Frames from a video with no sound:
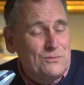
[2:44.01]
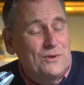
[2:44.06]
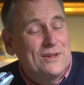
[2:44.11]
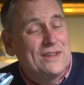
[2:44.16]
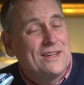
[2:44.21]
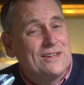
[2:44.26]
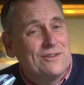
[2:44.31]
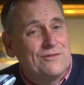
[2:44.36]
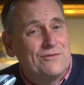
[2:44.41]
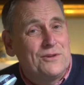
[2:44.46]

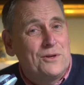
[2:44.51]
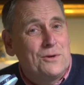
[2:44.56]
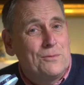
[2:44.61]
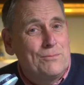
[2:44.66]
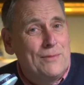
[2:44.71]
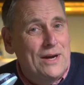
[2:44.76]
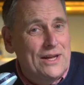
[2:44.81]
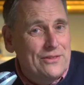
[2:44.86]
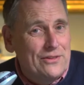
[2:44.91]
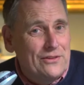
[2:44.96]
within a few
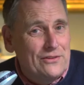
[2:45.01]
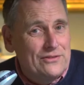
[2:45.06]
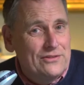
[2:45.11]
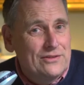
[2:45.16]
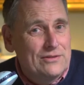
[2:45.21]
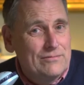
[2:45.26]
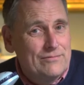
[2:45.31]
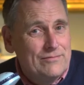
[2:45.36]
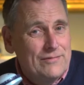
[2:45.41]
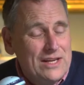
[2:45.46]
months.
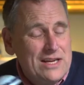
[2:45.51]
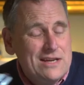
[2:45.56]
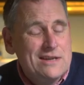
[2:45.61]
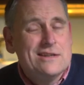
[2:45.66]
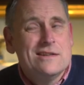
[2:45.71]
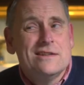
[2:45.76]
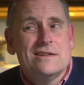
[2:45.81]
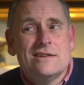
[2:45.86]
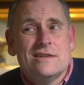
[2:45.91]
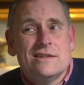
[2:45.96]

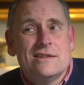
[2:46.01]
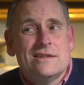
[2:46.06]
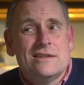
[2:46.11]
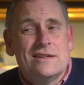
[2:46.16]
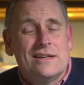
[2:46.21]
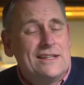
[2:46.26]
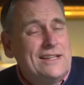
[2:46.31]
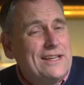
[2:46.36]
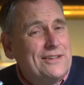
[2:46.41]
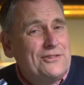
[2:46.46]

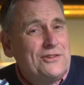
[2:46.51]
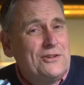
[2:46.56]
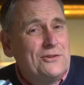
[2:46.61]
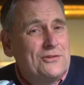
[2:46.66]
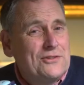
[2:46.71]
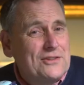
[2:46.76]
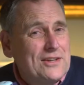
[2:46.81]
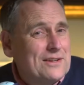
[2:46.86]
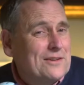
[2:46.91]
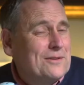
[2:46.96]
Unless you've
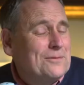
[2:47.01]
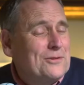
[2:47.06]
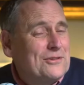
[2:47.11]
stuck them to